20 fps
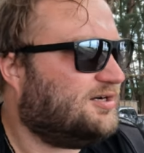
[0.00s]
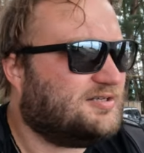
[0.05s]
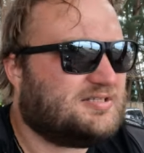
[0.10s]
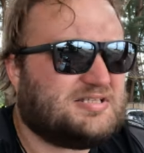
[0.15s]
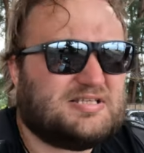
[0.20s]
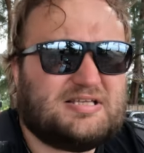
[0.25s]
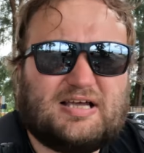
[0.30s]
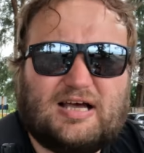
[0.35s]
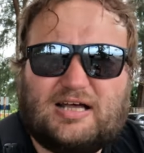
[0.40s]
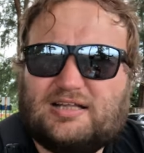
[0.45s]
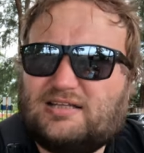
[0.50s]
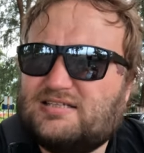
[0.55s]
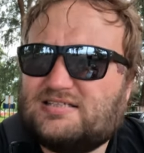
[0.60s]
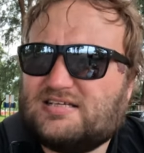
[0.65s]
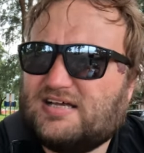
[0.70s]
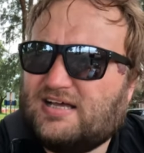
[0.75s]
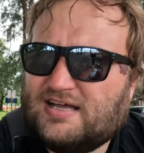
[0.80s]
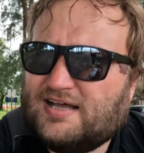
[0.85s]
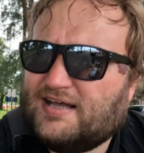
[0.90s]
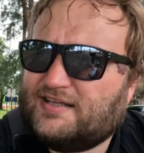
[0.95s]

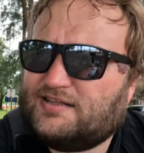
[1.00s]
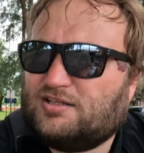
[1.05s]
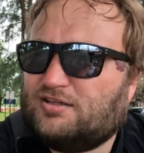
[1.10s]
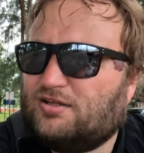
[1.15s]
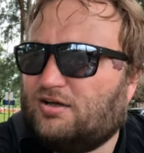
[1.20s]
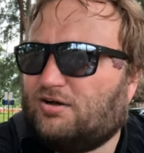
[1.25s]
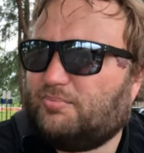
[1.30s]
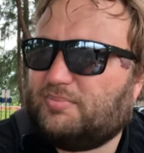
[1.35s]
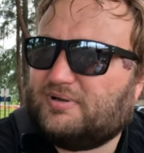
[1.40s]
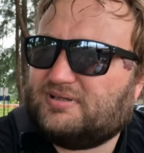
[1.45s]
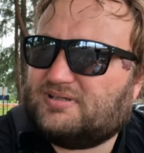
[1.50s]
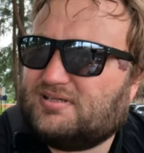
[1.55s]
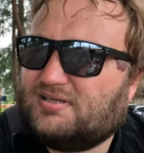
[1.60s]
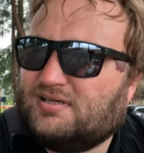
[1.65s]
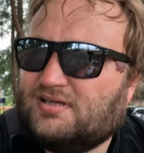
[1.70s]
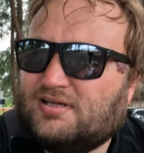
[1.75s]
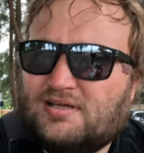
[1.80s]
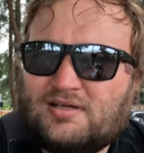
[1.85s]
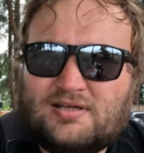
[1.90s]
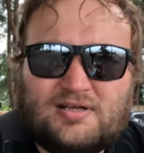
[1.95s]
cicadas? I don't know, but
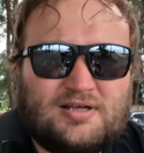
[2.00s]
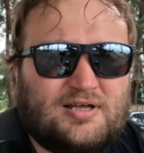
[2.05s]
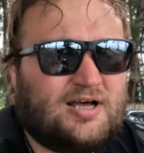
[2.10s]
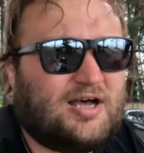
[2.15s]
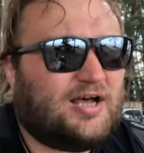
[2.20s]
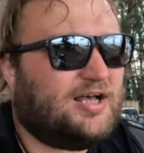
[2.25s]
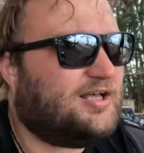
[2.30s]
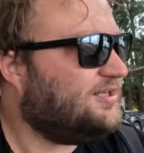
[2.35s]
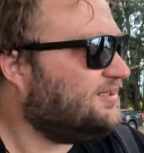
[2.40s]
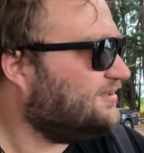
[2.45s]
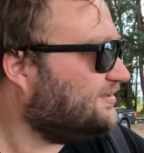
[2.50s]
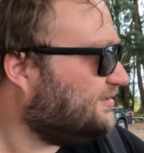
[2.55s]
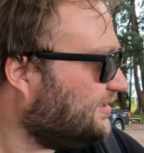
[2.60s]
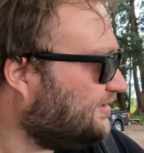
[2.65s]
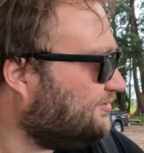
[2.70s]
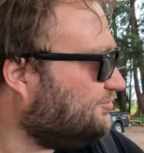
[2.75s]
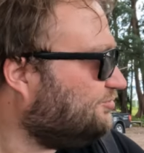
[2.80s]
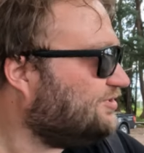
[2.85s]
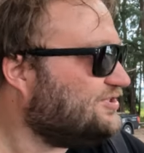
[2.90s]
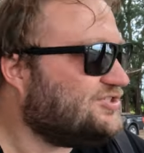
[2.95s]

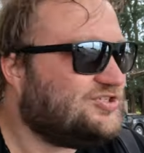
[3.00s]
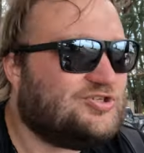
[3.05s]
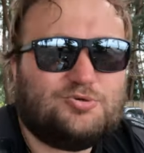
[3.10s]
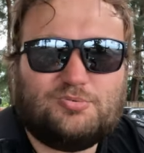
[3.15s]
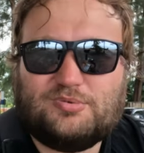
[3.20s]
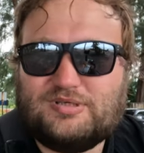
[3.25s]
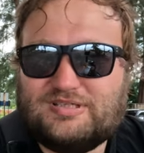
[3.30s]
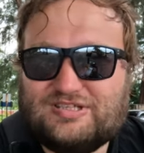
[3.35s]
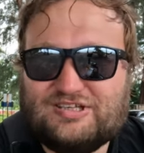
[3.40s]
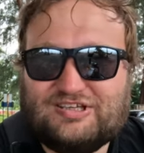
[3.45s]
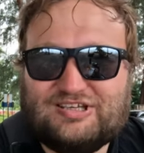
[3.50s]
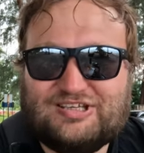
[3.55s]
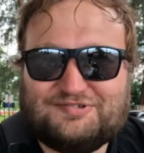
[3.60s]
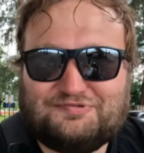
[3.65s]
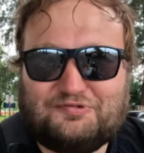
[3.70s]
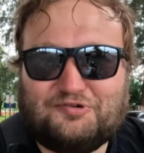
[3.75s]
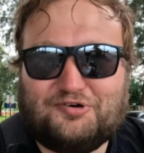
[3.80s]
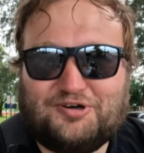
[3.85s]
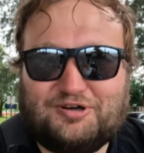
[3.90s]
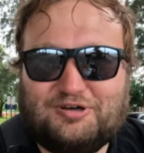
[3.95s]
I do assume it's
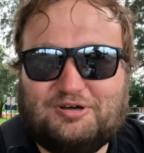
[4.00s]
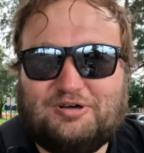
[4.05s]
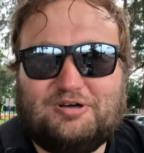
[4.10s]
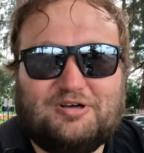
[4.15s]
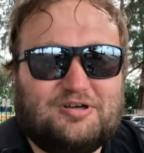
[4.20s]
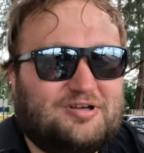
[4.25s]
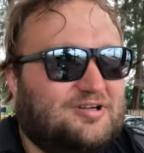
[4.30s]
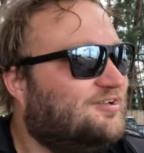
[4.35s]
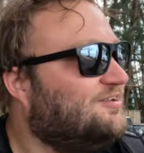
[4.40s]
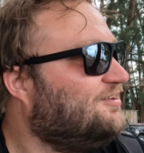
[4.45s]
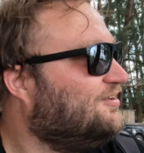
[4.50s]
for a